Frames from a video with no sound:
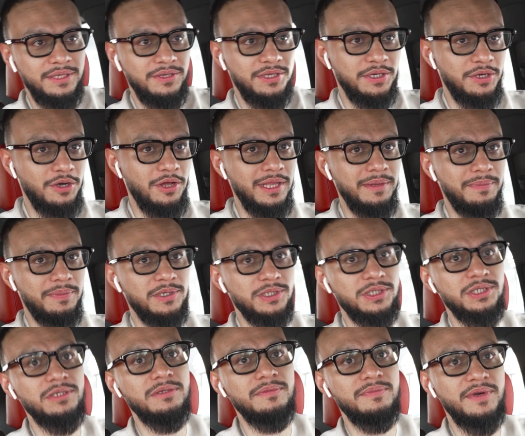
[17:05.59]
you can call it
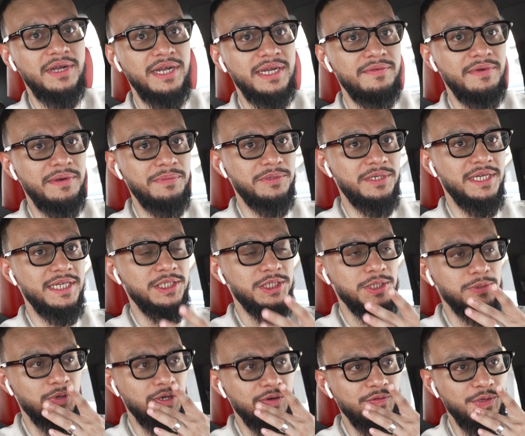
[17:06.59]
personal brand,
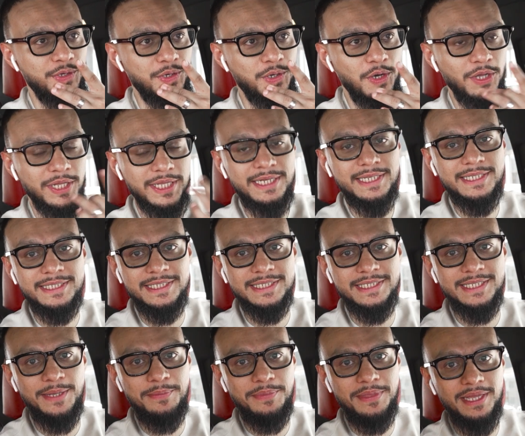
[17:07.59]
reputation, whatever you call it, it's the
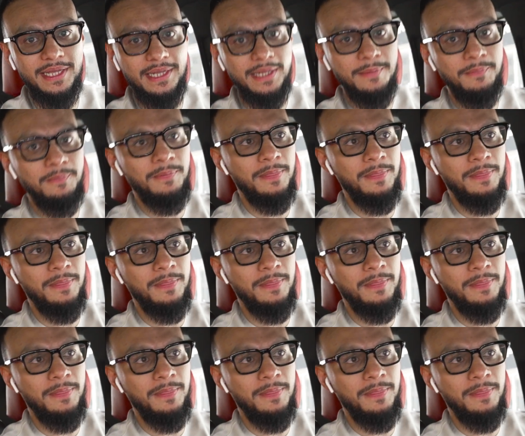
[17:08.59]
same thing.